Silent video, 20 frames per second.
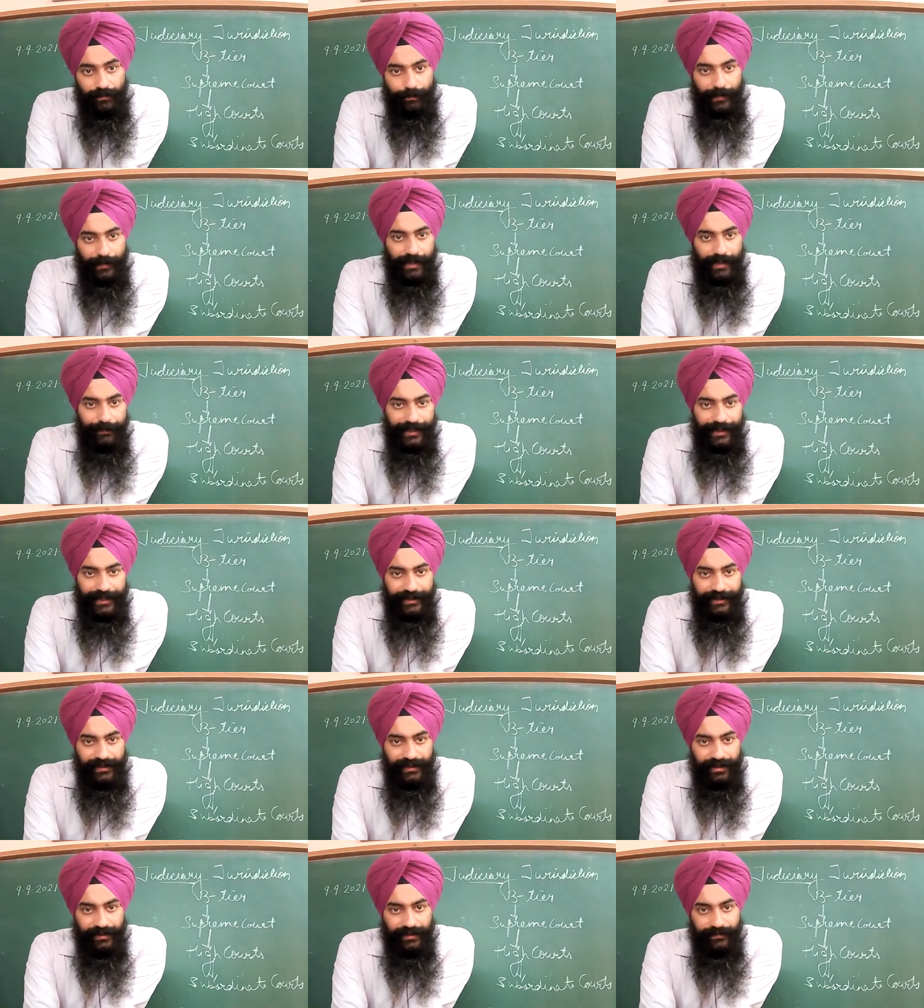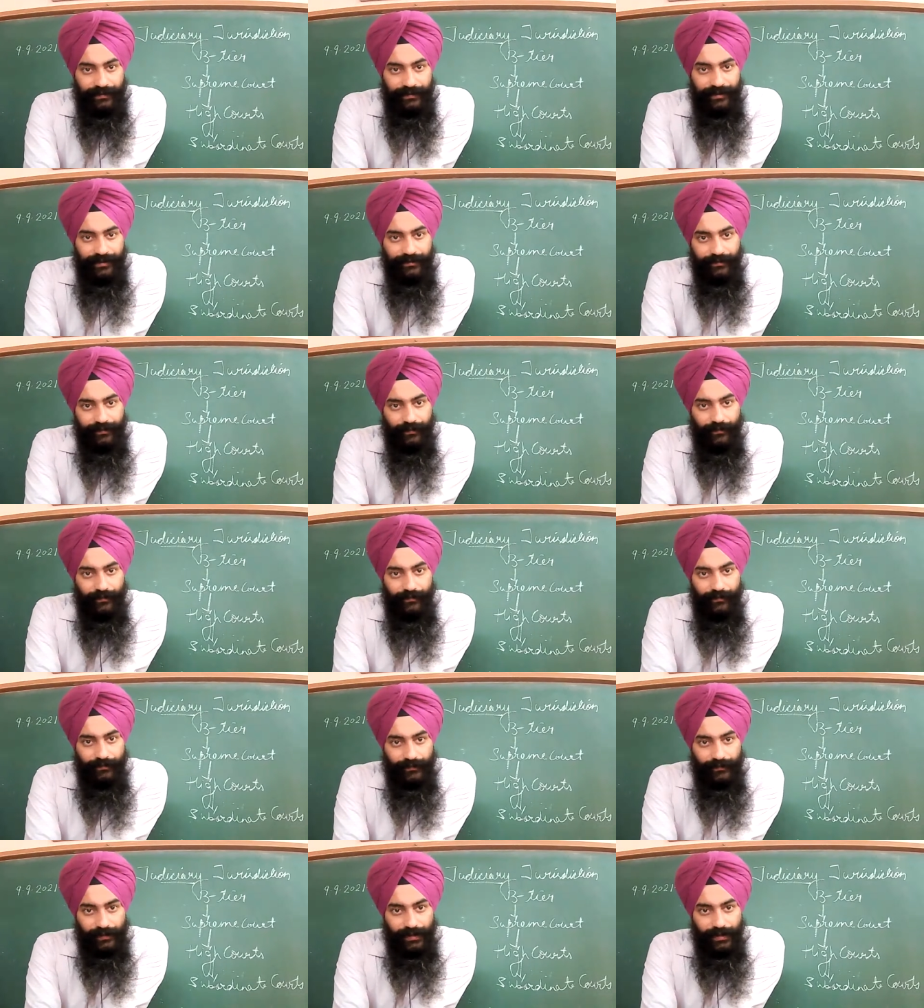Manmeet,
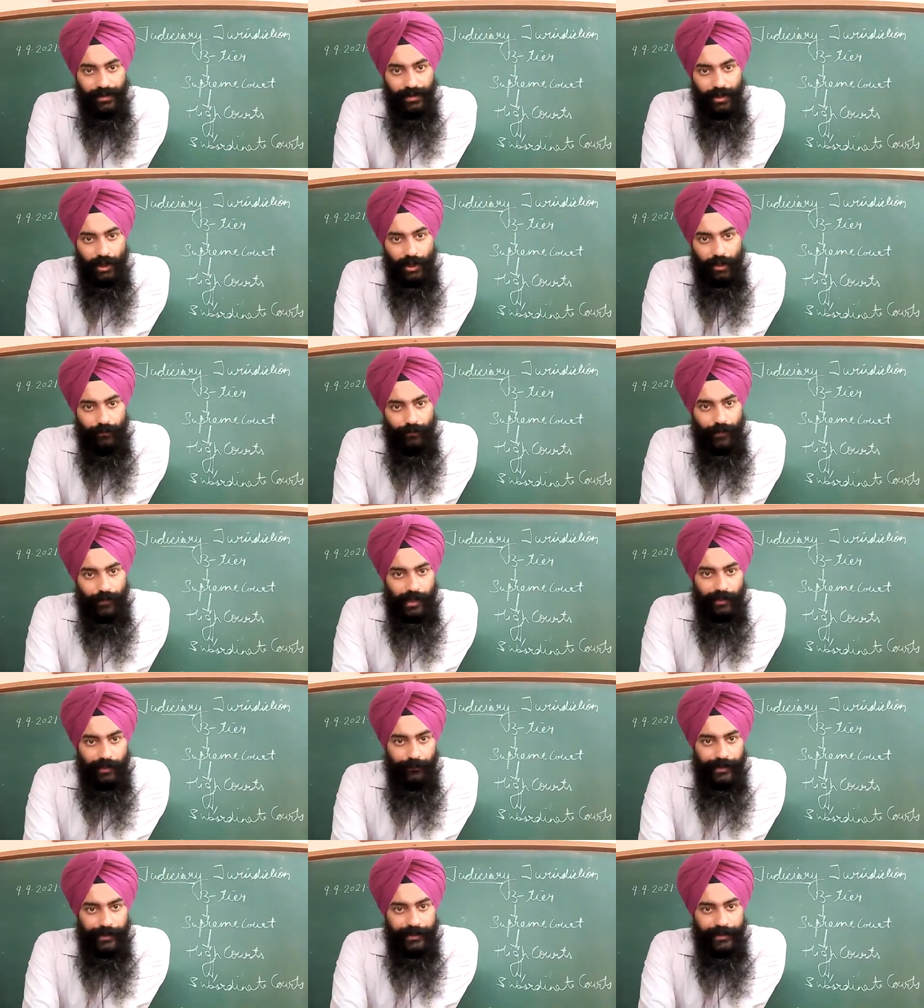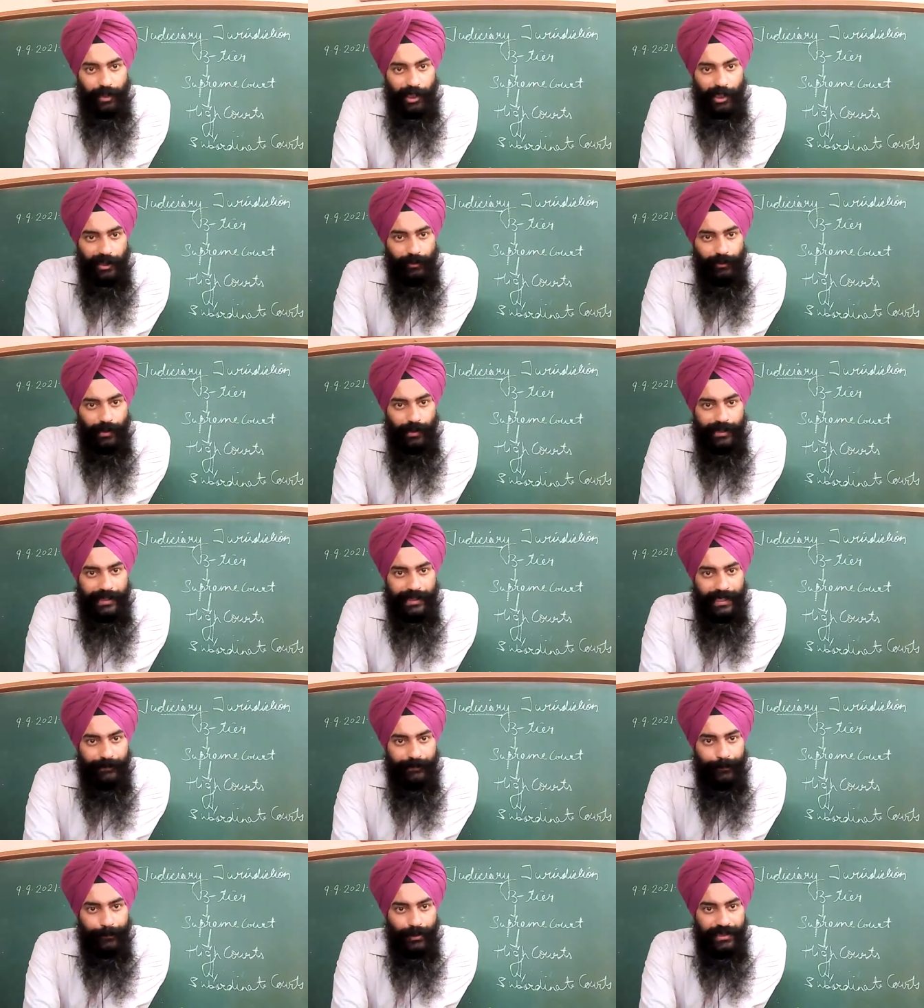what we call to
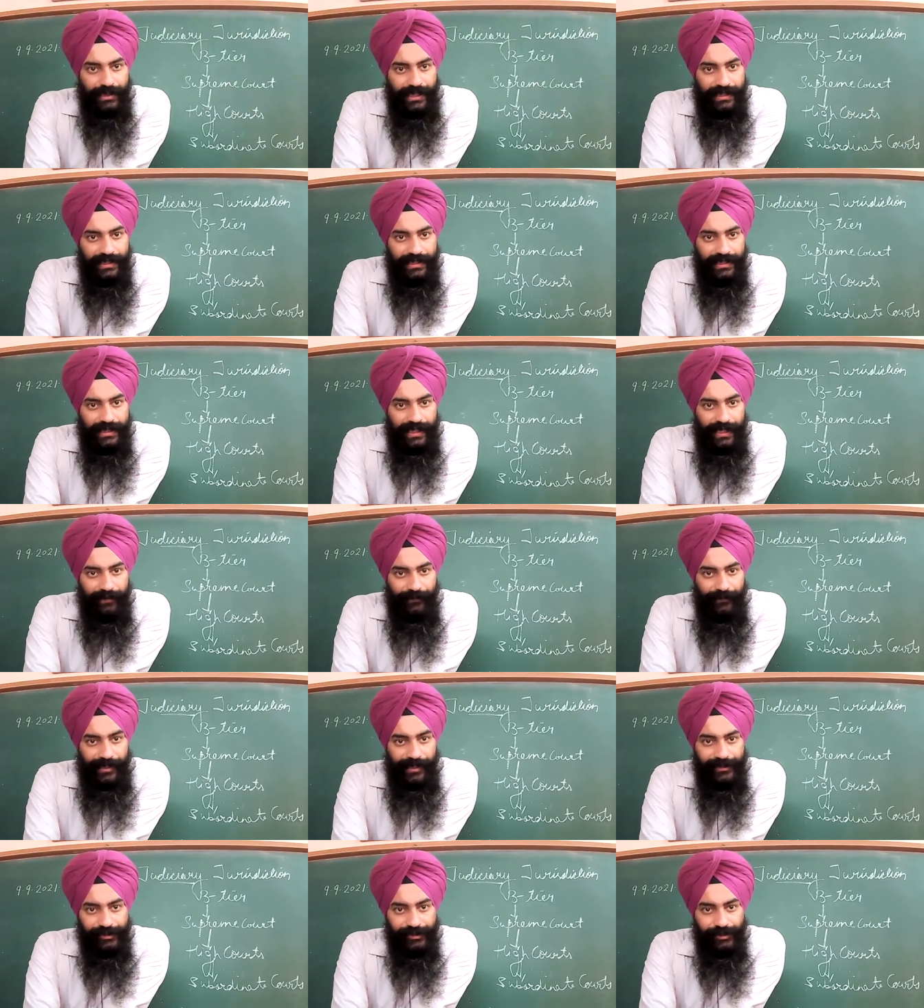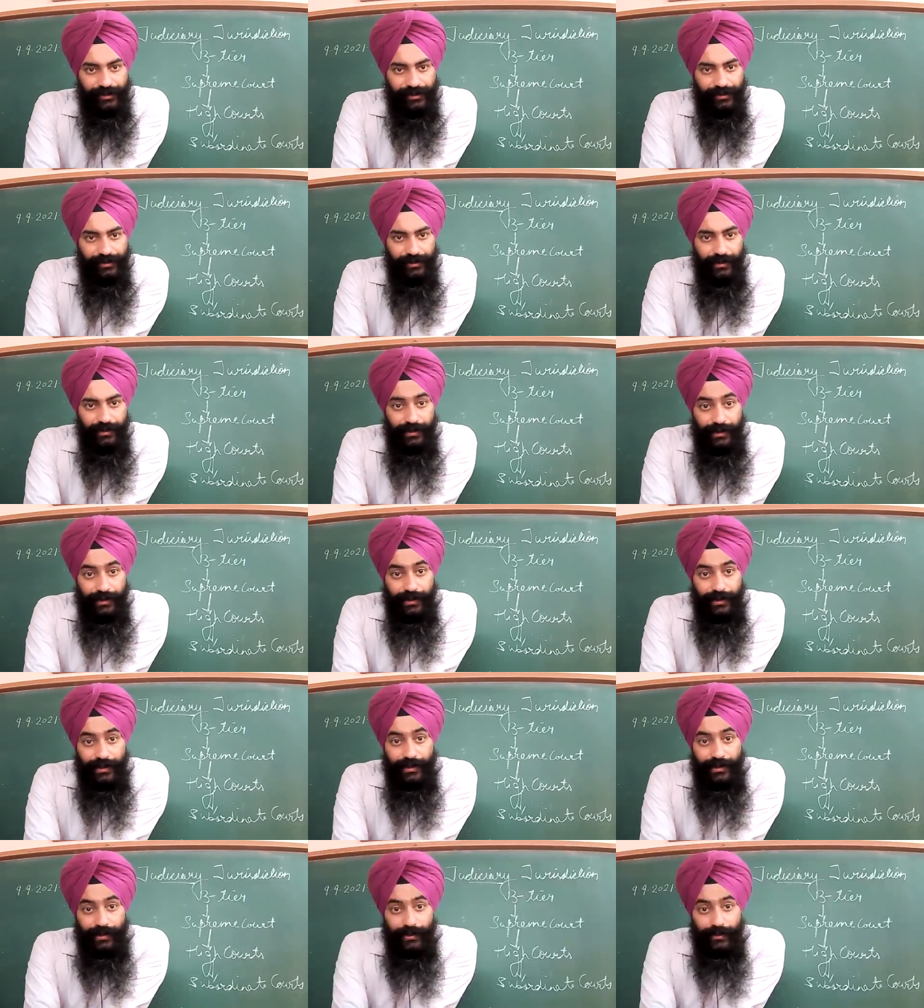that process in which
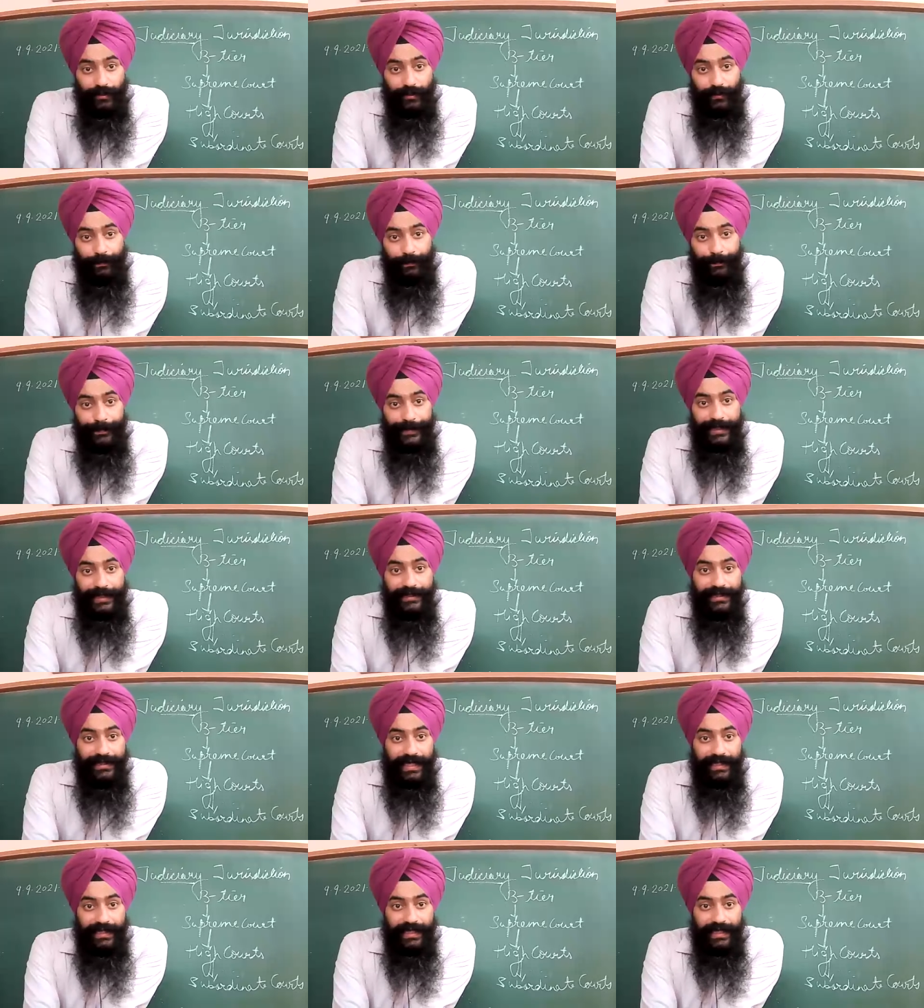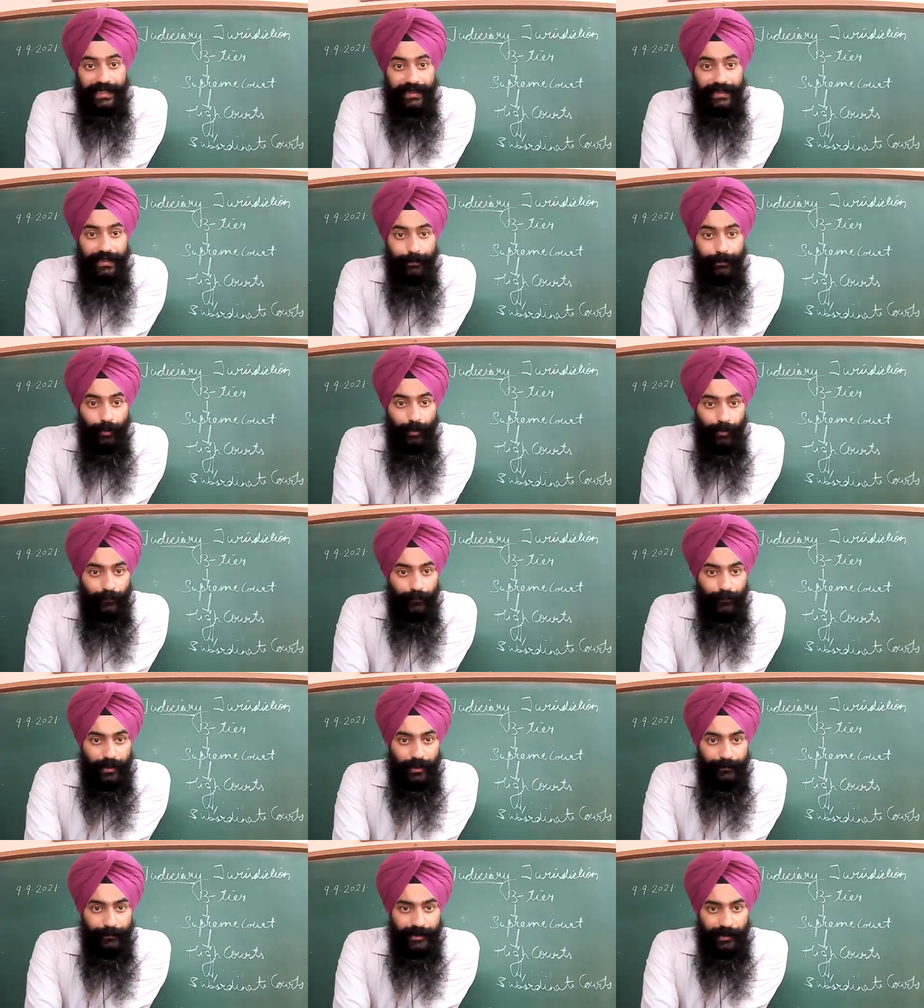President can remove
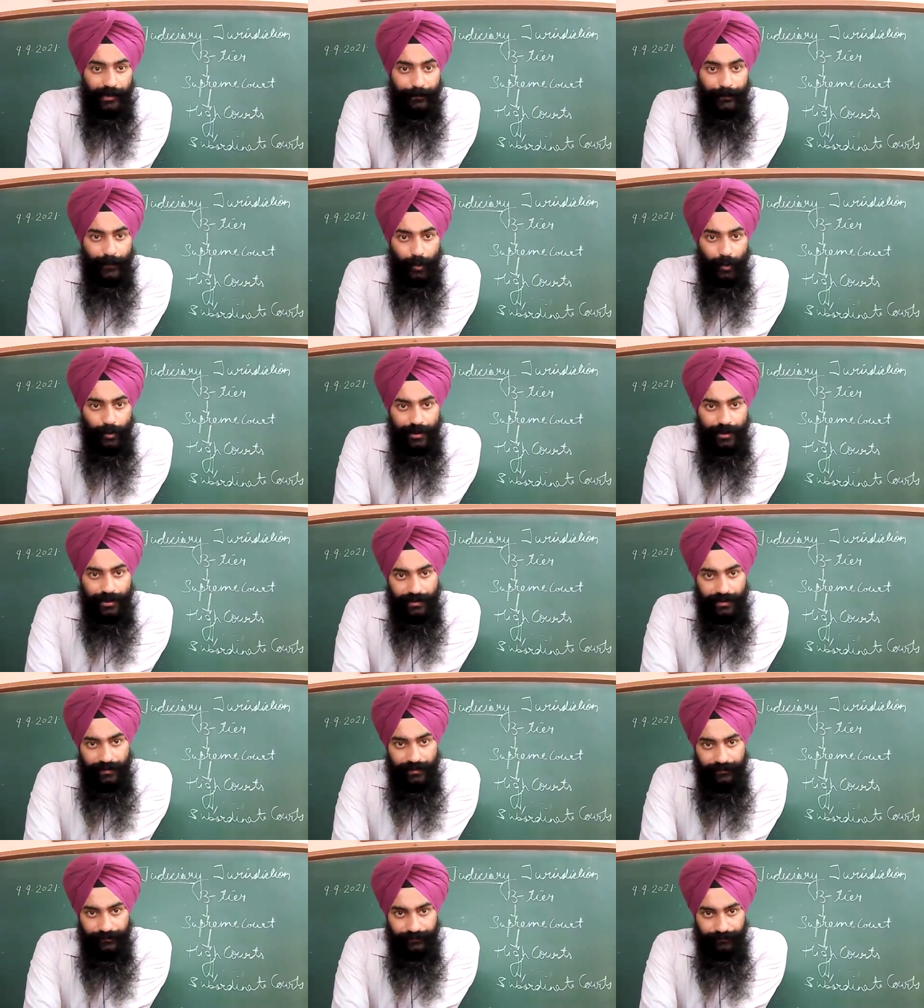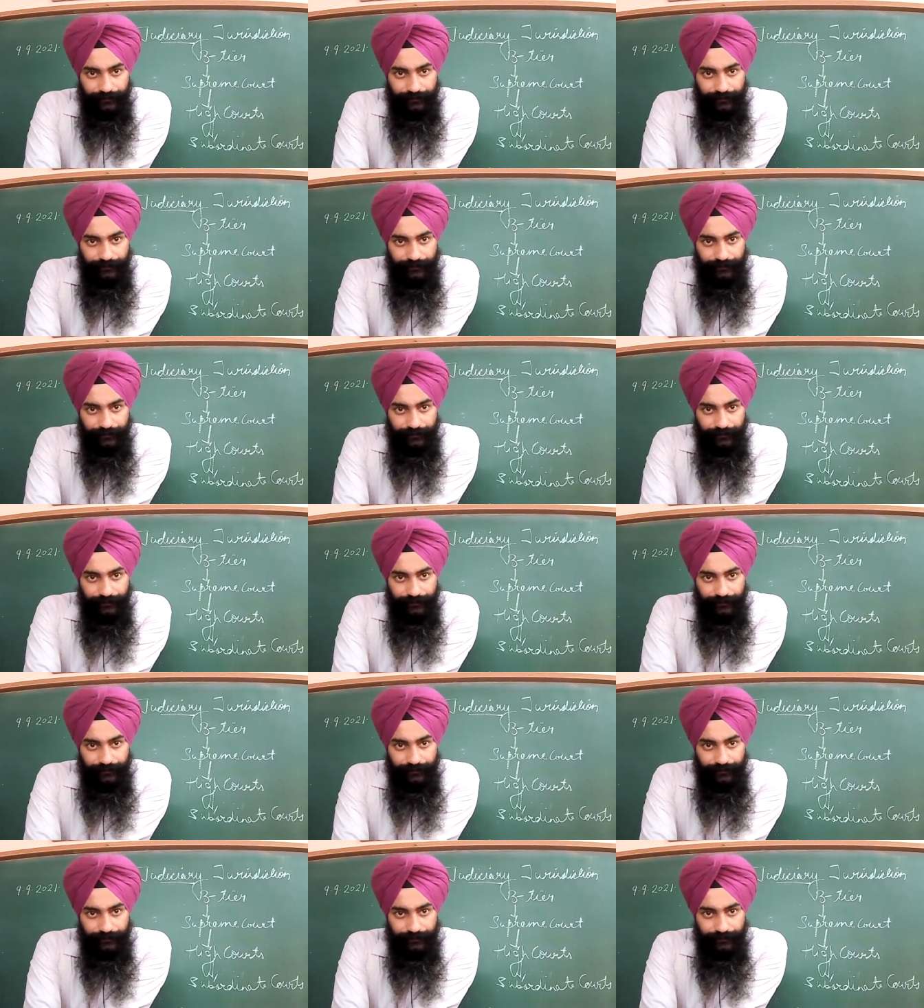from their post.